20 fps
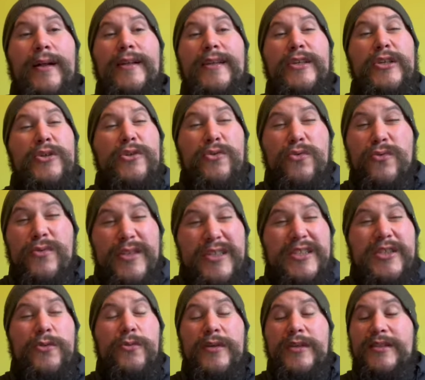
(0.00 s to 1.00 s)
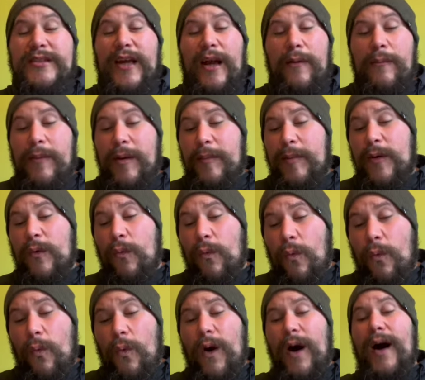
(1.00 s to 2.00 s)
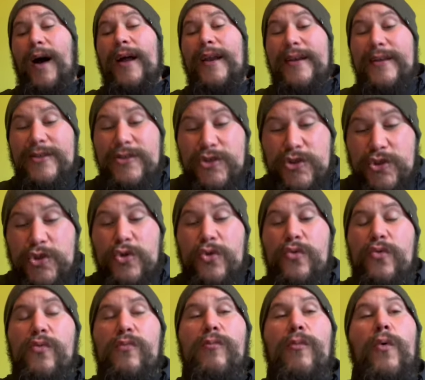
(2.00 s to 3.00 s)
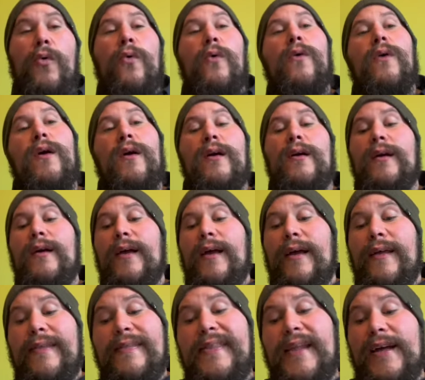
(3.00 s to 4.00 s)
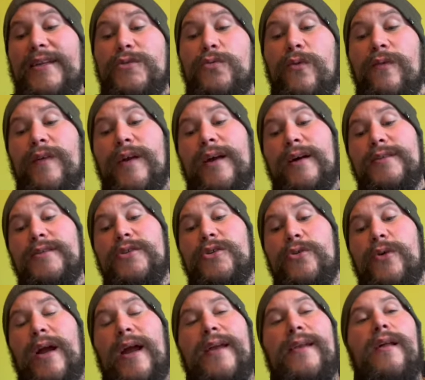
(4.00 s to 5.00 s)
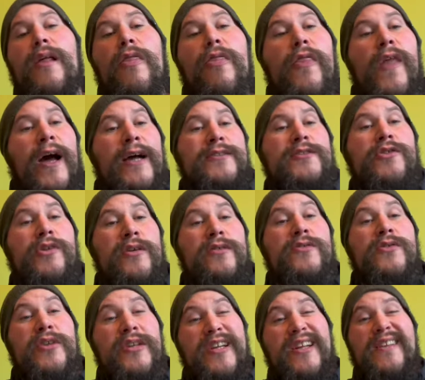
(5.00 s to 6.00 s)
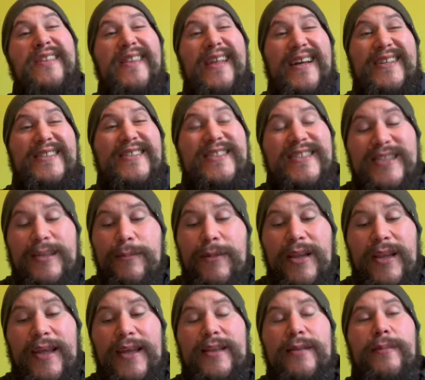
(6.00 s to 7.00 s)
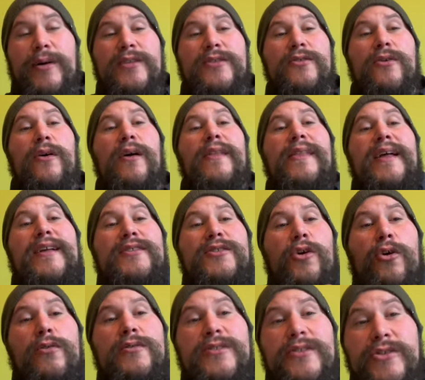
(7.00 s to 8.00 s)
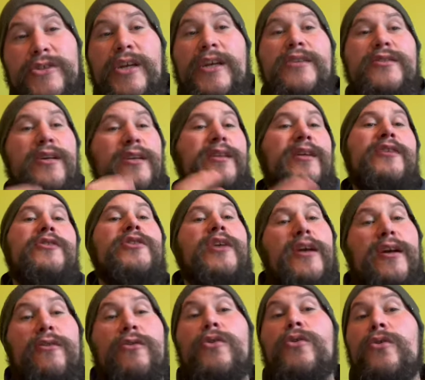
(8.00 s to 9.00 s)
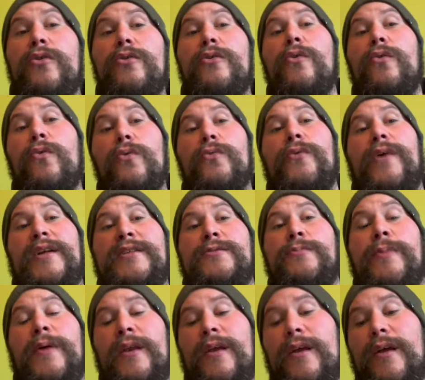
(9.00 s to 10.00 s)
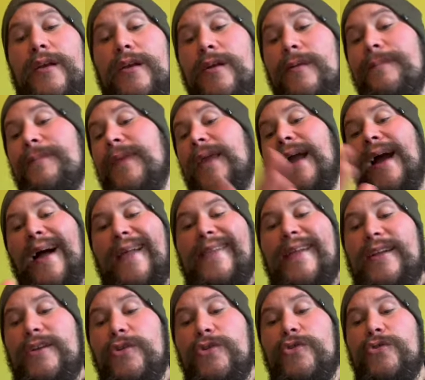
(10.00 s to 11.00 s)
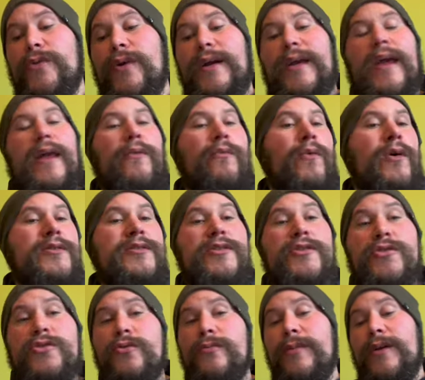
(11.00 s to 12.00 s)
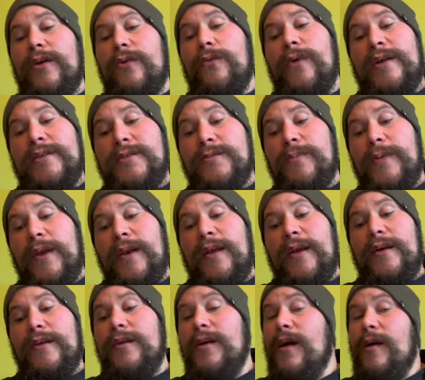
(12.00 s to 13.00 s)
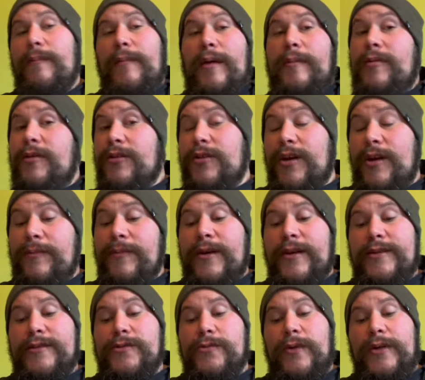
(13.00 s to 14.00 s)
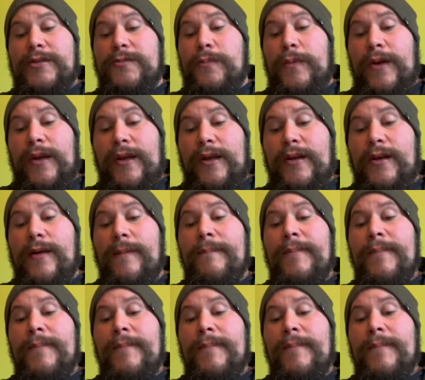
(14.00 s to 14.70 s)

you can only squeeze out maybe 1, 2 more, and that's with a gun to your head. That's strength training, that's stimulating the muscle, and that's causing change. And then you take a good old rest period, and then you do it again. 1 to 2 minute rest period, maybe 3 minutes rest period.